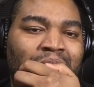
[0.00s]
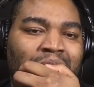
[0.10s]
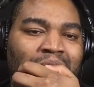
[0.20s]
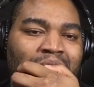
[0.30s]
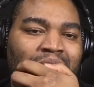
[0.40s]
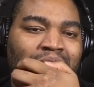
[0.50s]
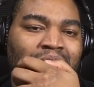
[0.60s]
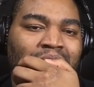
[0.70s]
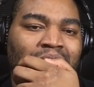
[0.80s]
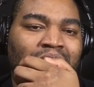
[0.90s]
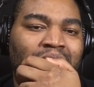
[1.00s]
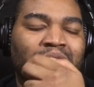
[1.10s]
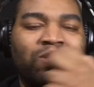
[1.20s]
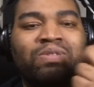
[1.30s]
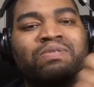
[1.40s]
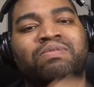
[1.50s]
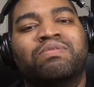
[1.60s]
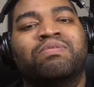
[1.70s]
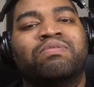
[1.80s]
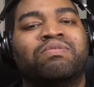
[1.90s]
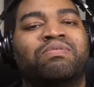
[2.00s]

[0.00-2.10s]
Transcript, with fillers: So you see, that's where the